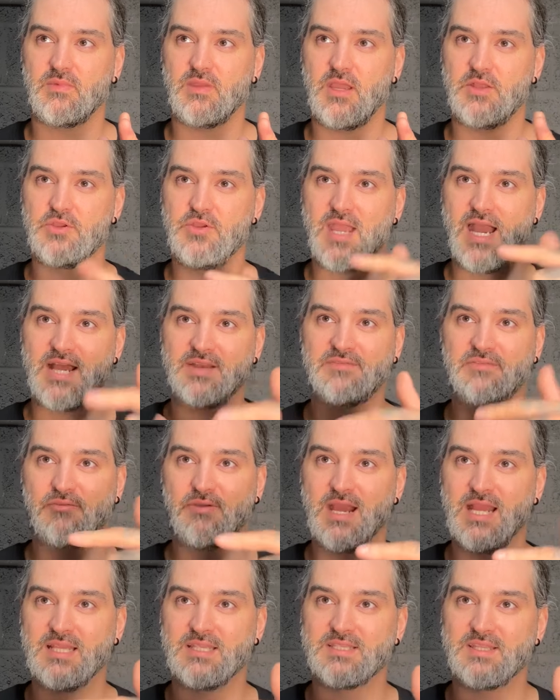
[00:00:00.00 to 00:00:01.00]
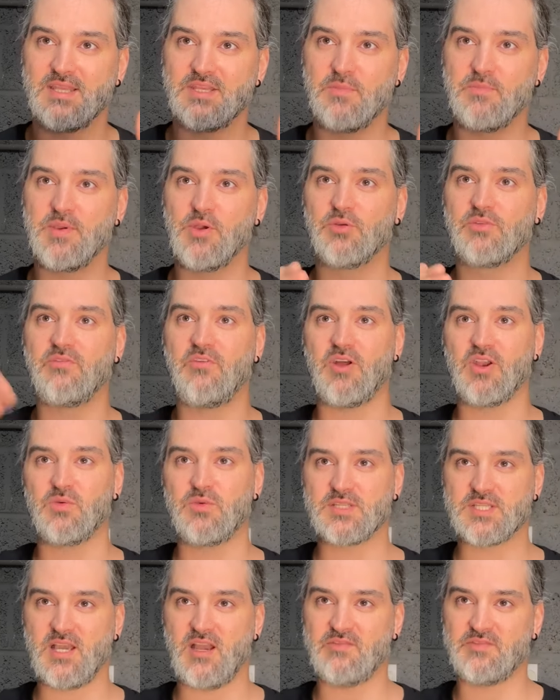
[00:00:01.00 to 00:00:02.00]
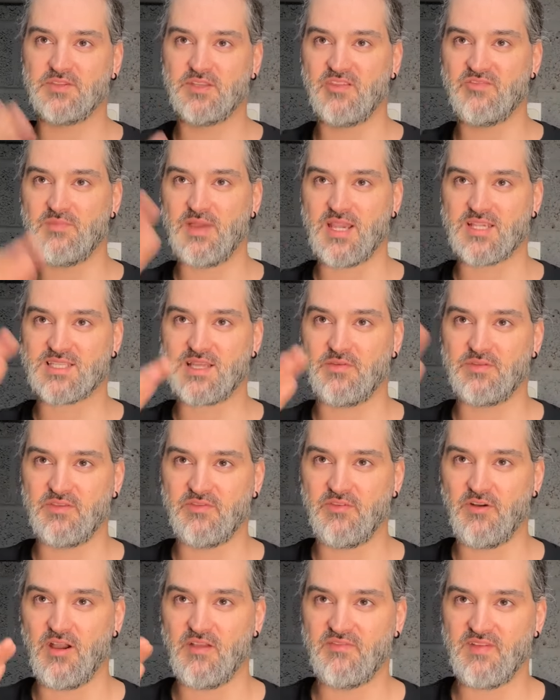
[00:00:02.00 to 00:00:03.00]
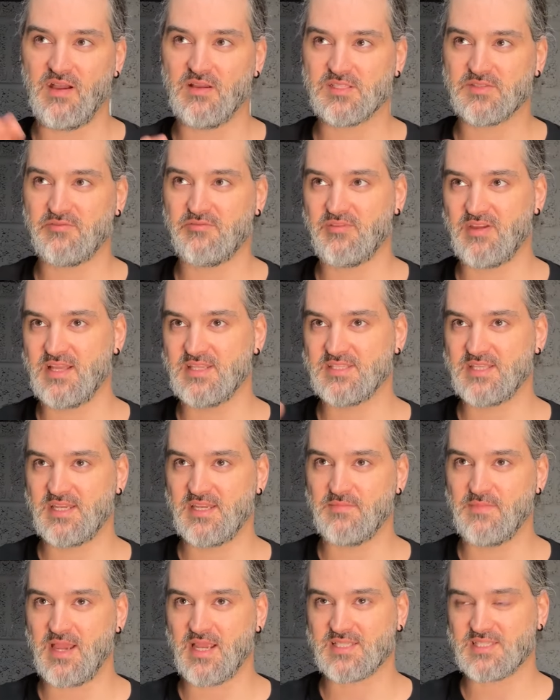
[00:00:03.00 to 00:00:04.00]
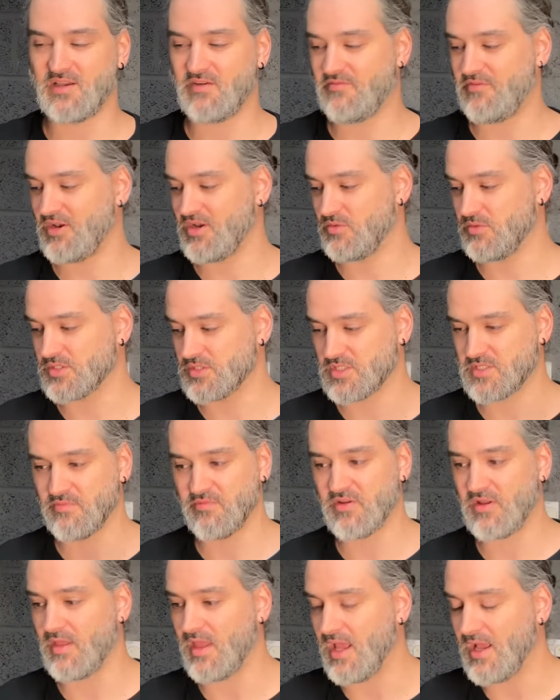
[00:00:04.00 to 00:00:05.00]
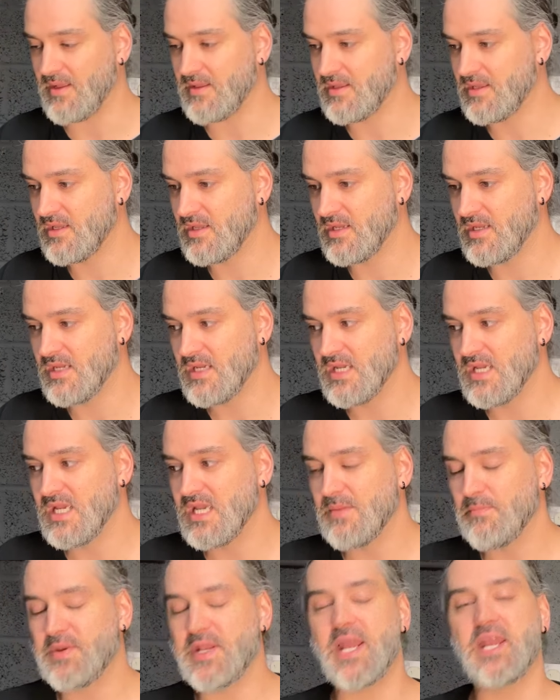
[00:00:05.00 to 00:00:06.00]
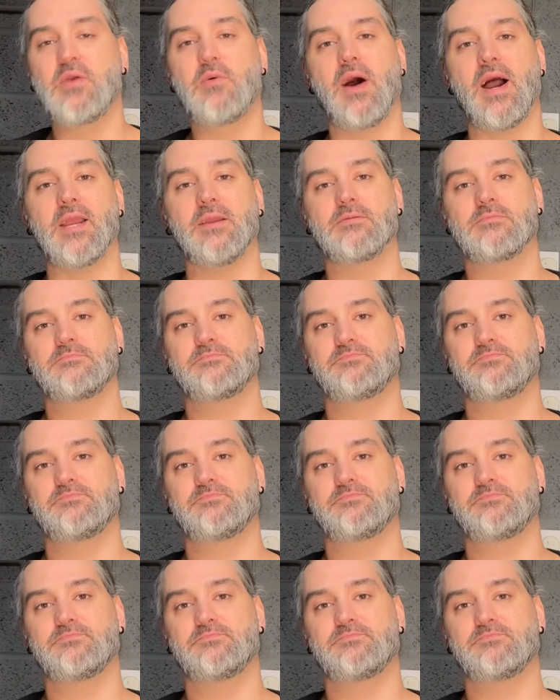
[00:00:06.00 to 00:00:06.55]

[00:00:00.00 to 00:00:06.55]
and you add friends and then you build followers after you've maxed out your 5,000 friends and then you max out followers or something like that. But anyway,